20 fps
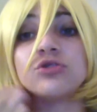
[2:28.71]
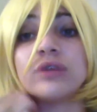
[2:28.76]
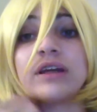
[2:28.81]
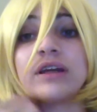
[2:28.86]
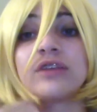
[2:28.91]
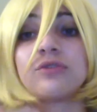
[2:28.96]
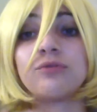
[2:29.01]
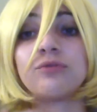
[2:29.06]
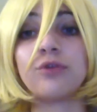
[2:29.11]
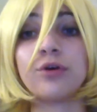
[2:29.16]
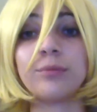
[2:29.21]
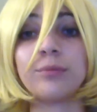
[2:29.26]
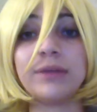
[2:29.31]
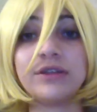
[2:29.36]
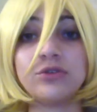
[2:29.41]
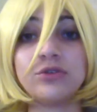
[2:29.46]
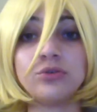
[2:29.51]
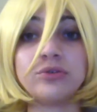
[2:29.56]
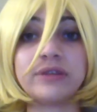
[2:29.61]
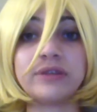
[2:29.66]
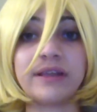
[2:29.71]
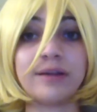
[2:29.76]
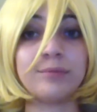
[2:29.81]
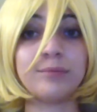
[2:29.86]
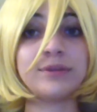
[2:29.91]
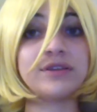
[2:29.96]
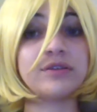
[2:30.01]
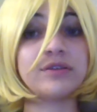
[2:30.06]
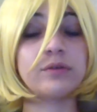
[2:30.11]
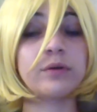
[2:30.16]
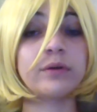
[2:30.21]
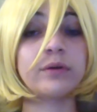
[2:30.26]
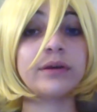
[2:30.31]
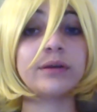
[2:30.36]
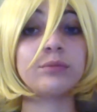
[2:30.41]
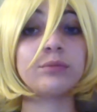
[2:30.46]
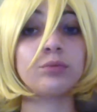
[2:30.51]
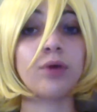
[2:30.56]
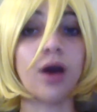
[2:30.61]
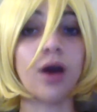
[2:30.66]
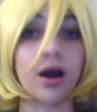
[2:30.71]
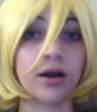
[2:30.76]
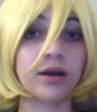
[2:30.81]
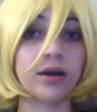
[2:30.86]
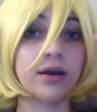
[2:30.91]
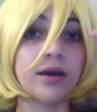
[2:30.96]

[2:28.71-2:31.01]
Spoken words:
transform into sedimentary rock.